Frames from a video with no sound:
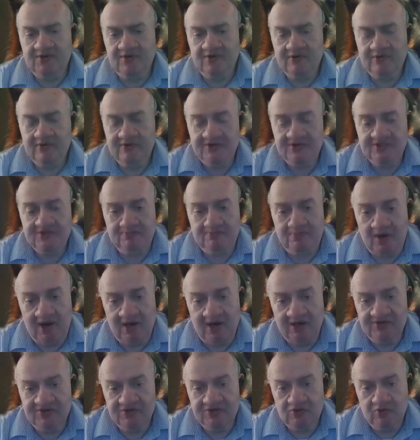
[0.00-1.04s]

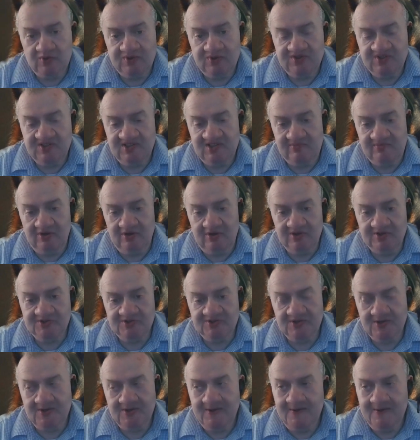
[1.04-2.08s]
response to a stimulus